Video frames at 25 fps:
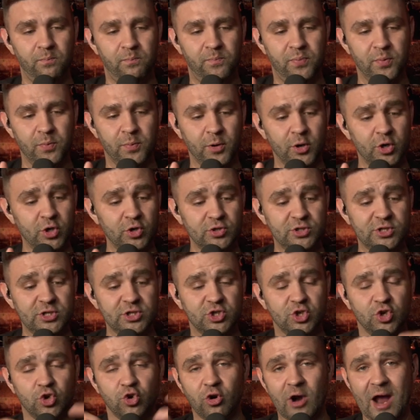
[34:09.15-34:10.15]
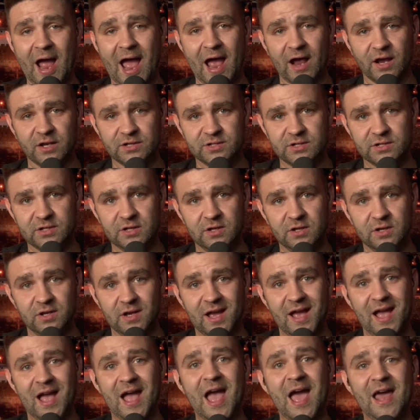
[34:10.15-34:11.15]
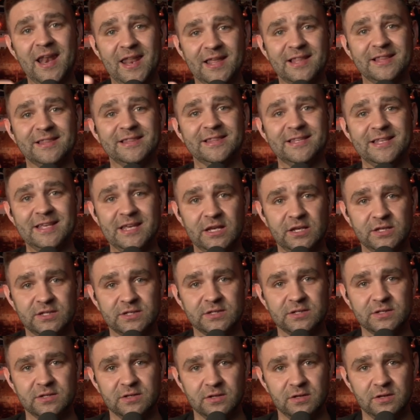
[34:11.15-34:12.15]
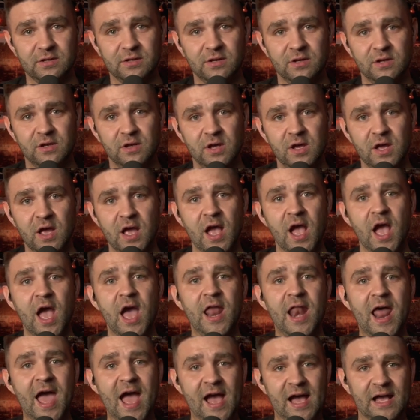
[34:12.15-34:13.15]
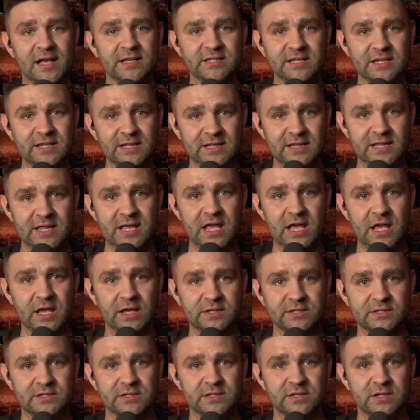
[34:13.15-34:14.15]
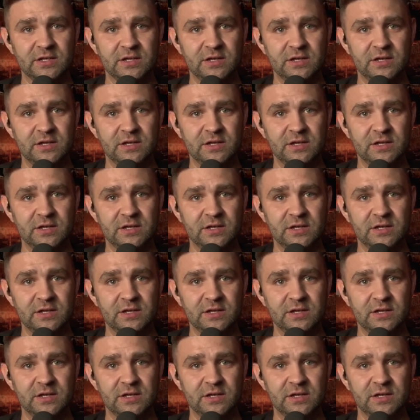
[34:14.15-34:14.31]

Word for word: produces cracks and it leaks. And as it leaks